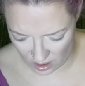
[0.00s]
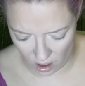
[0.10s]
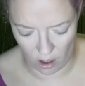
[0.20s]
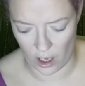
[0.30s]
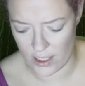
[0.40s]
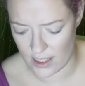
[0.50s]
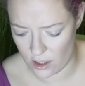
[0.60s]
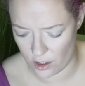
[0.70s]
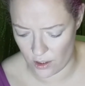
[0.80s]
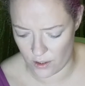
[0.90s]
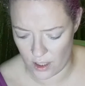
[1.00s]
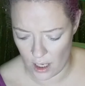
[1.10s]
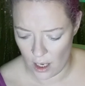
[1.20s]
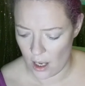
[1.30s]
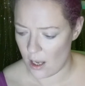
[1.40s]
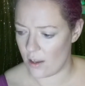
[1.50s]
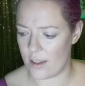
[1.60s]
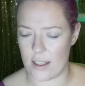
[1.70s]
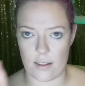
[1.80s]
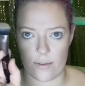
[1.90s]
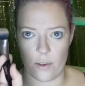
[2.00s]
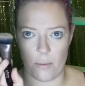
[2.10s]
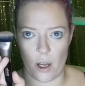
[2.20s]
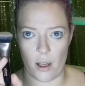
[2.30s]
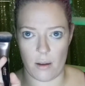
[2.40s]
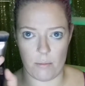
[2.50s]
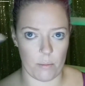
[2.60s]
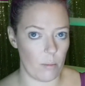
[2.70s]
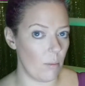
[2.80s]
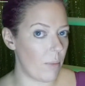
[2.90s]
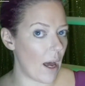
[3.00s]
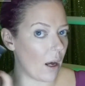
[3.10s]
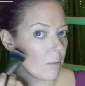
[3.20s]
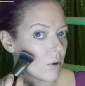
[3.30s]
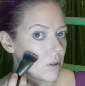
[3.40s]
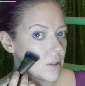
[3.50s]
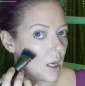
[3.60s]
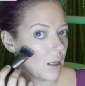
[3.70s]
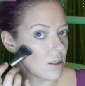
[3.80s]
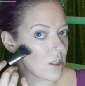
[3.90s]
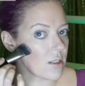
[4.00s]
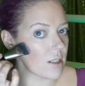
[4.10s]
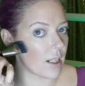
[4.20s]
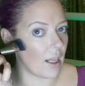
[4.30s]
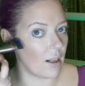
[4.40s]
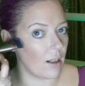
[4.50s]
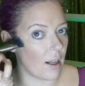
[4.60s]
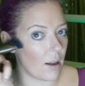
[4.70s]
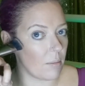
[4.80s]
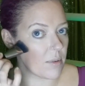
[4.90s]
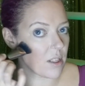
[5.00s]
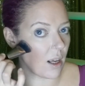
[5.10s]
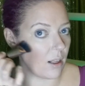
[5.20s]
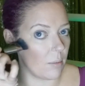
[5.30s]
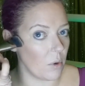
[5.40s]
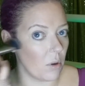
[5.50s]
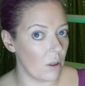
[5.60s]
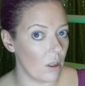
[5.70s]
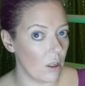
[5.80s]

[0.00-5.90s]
I did use this for my powder bronzer just to get that slightly more